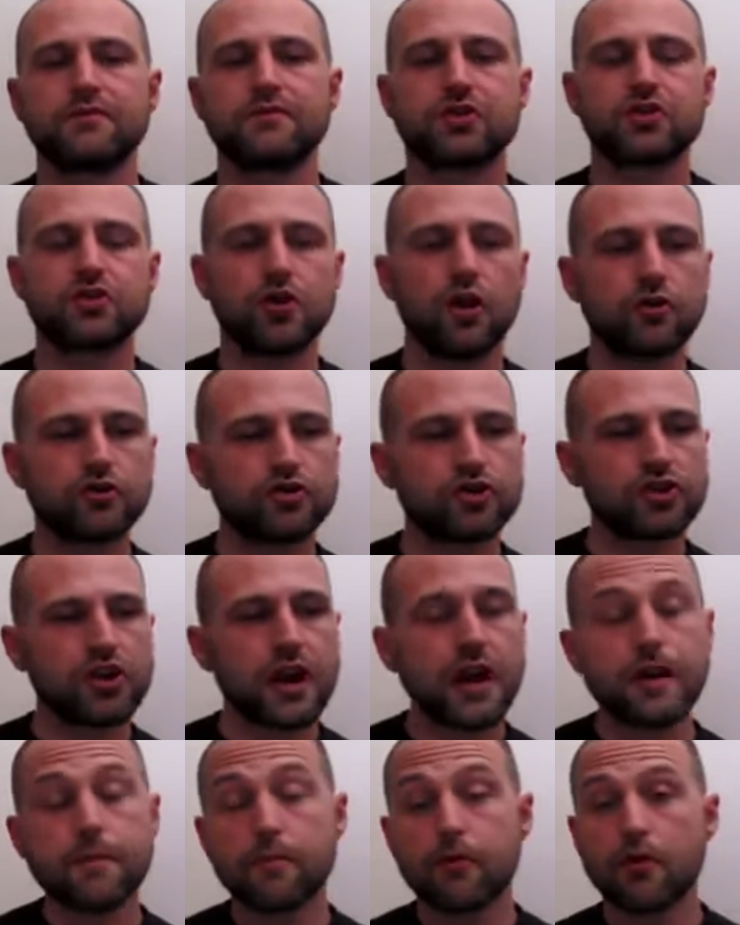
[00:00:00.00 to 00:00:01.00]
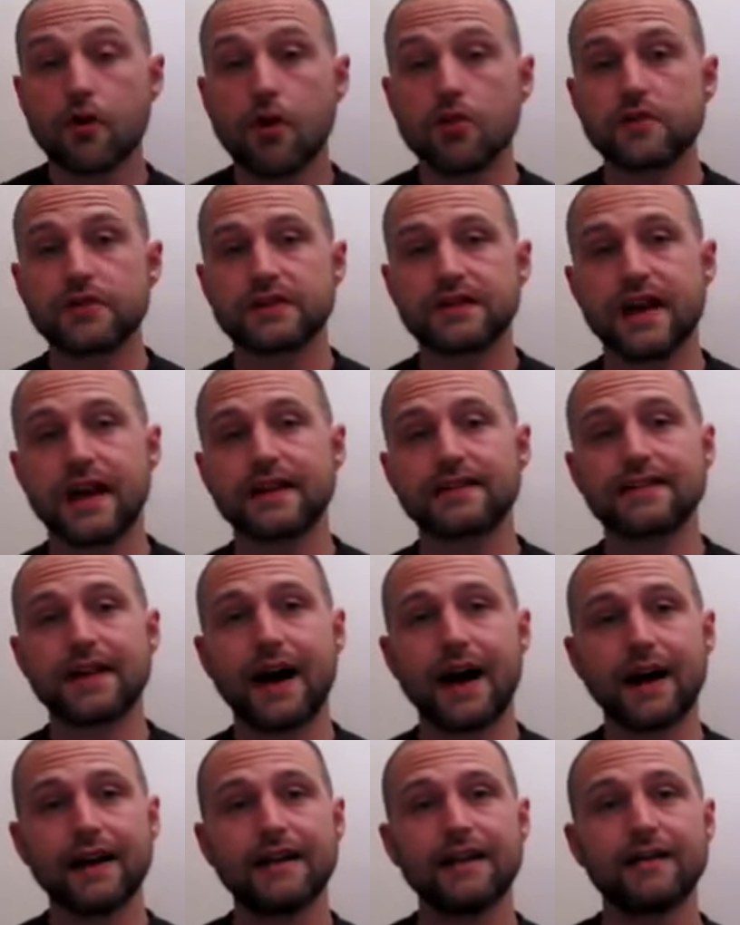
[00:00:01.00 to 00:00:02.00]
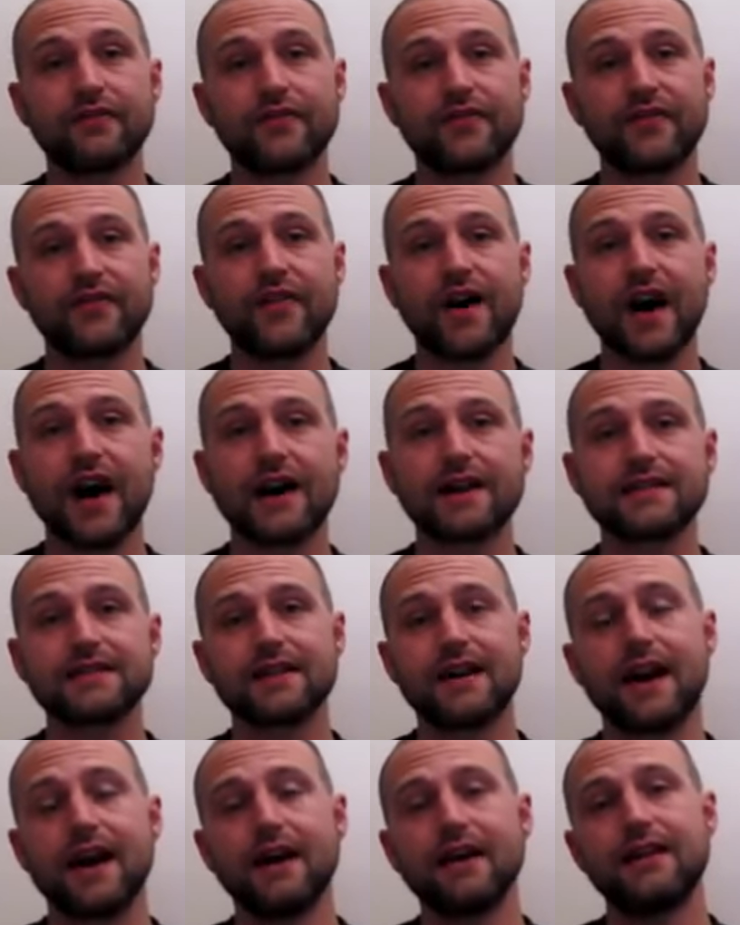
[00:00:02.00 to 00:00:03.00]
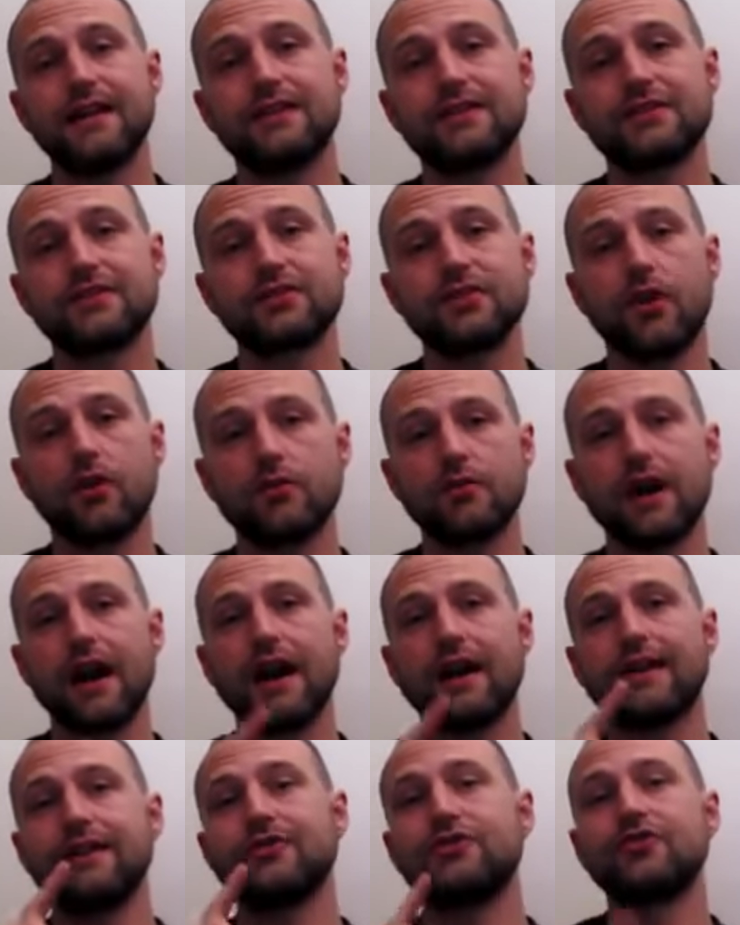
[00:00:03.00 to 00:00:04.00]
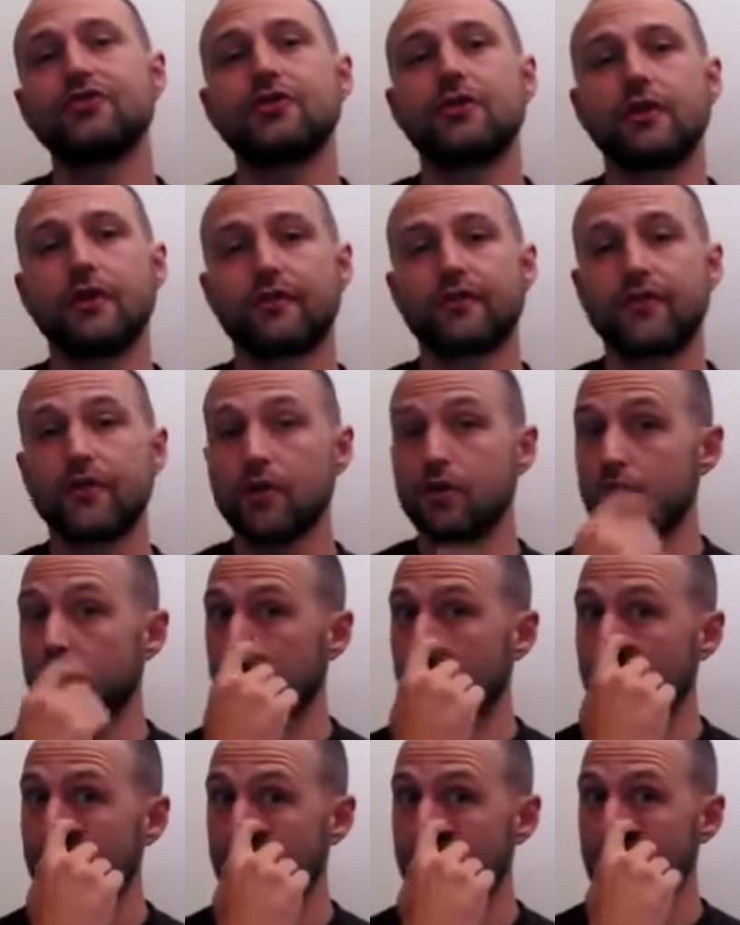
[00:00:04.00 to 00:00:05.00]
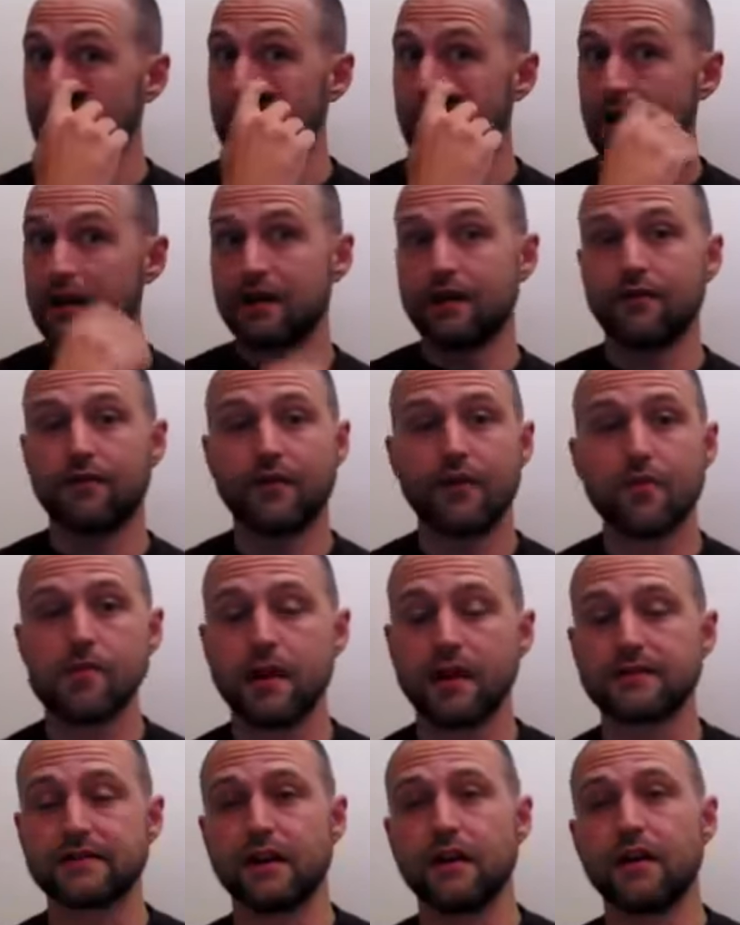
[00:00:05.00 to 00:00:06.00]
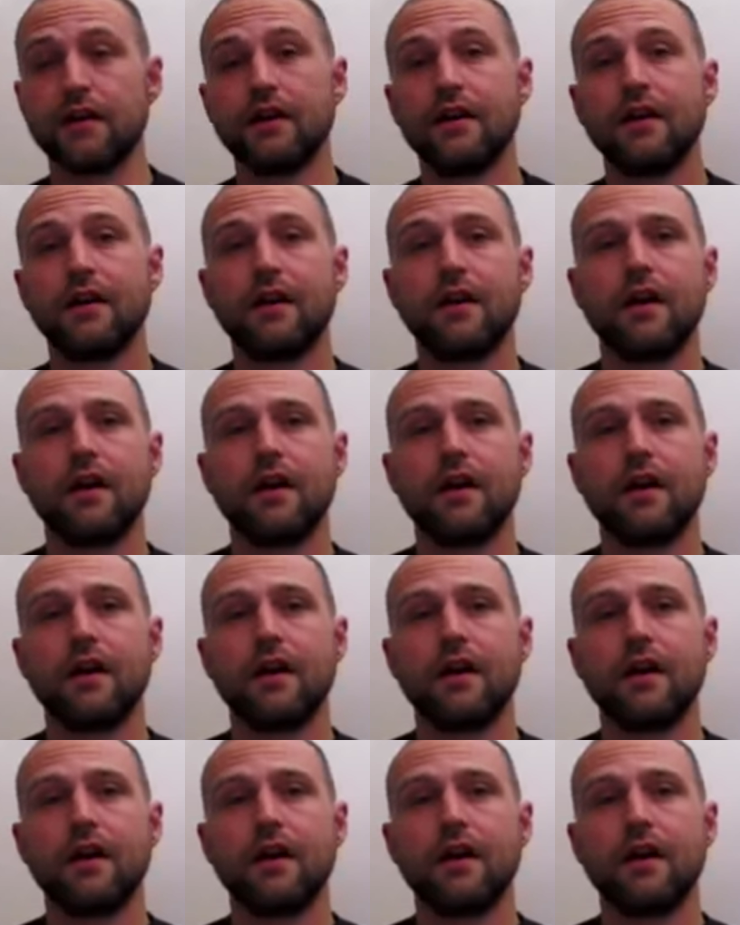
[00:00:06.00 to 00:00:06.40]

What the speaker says: stodgy, processed, high in fat, high in salt, high in sugar foods to make it feel better.